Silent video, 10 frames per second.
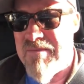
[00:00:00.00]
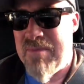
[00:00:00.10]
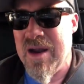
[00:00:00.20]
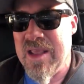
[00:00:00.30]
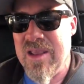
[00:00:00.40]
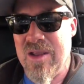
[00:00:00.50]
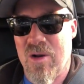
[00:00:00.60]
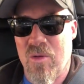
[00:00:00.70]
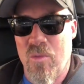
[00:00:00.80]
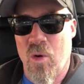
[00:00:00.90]
money
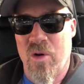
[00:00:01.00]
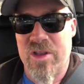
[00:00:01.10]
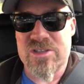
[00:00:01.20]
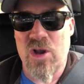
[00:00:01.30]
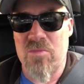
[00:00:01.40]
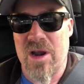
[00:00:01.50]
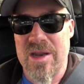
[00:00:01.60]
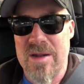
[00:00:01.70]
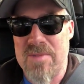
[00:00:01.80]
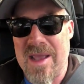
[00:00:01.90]
or there's no
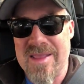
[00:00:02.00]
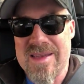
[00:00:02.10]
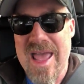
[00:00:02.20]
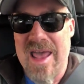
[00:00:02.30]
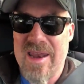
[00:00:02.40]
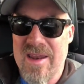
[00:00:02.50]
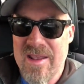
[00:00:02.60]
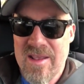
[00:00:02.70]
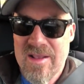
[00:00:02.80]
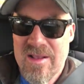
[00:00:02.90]
money to pay the debt.
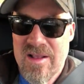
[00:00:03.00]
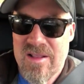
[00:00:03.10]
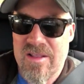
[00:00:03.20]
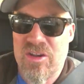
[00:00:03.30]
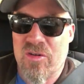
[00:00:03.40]
The